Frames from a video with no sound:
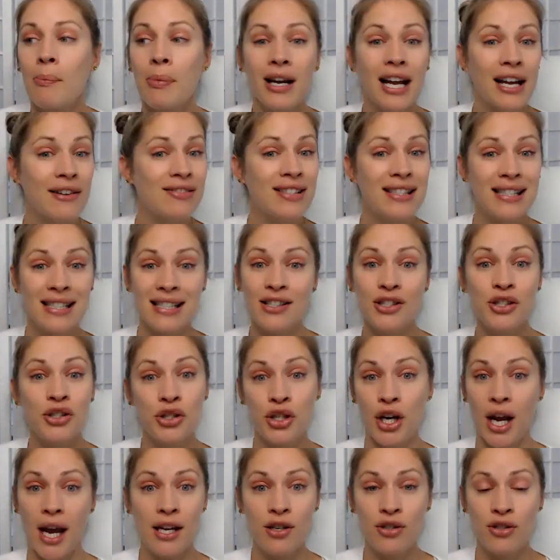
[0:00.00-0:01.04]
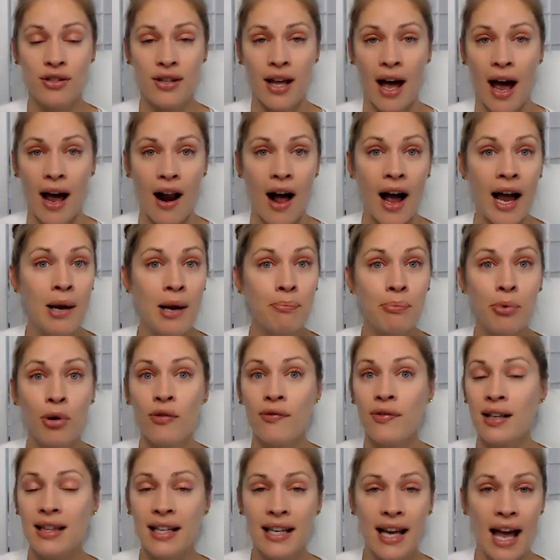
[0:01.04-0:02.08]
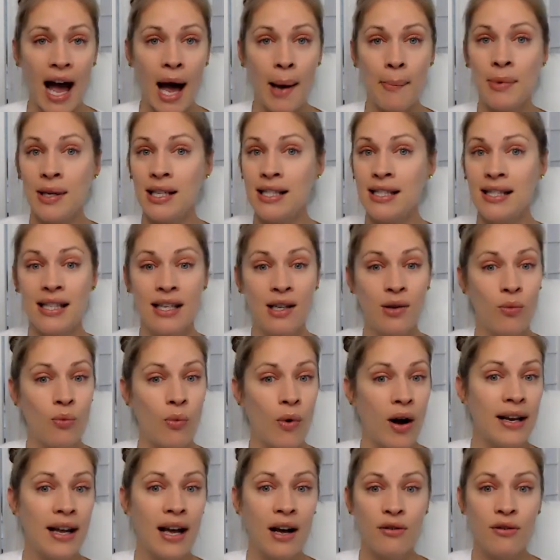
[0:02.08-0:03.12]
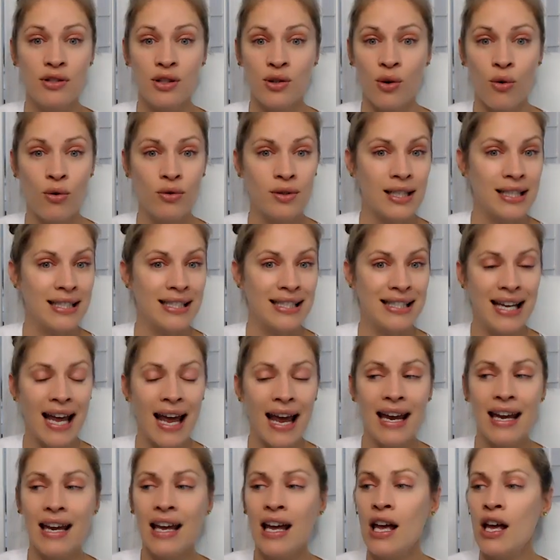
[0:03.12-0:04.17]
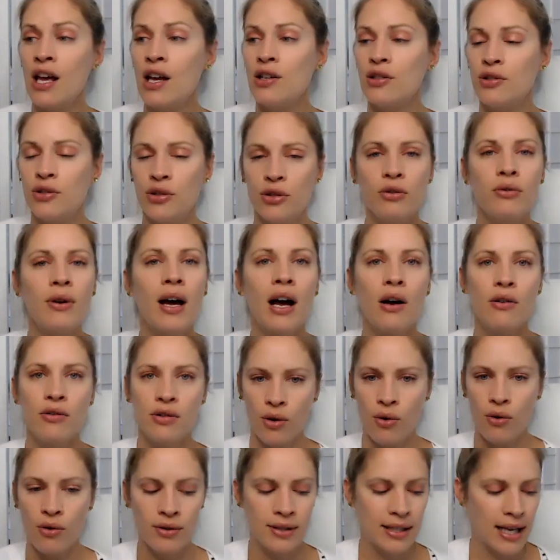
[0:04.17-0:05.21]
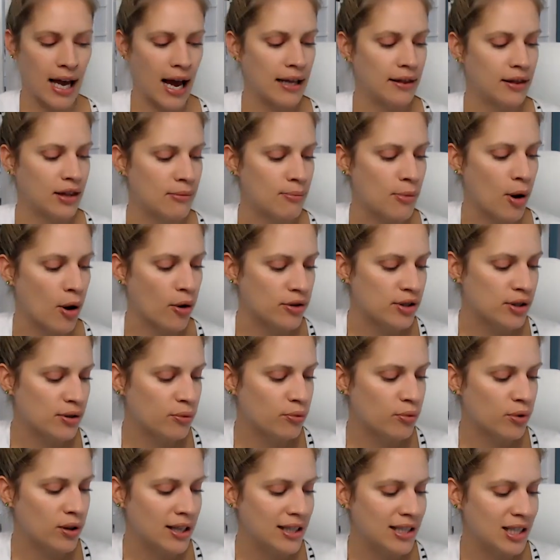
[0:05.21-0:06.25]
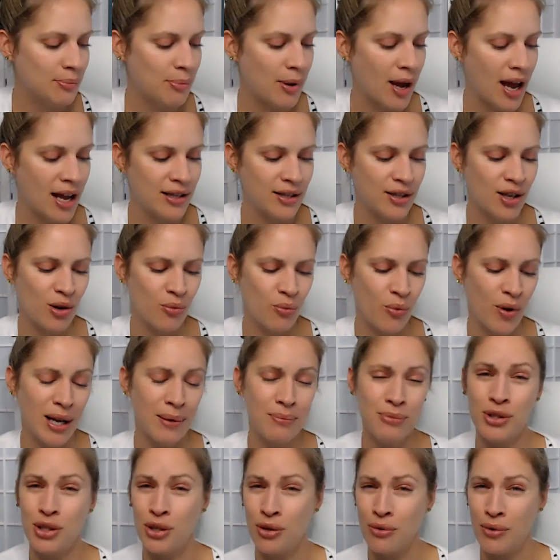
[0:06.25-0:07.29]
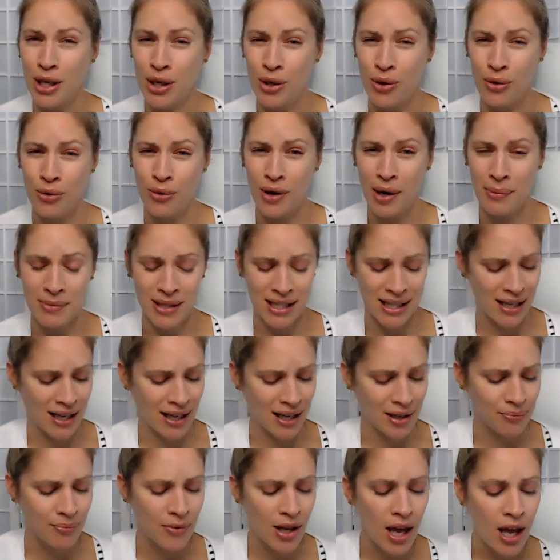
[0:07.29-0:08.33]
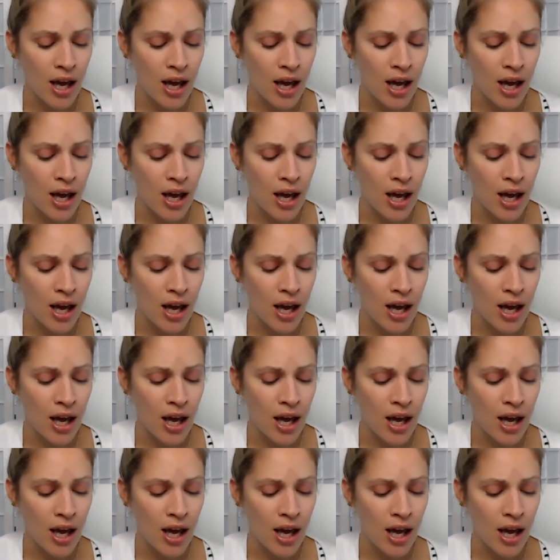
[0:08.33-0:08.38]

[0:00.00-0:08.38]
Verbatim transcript: But I've since changed that. I am perfectly happy seeing one household a day, two households at the most. So it really depends on what I'm doing, who I'm seeing.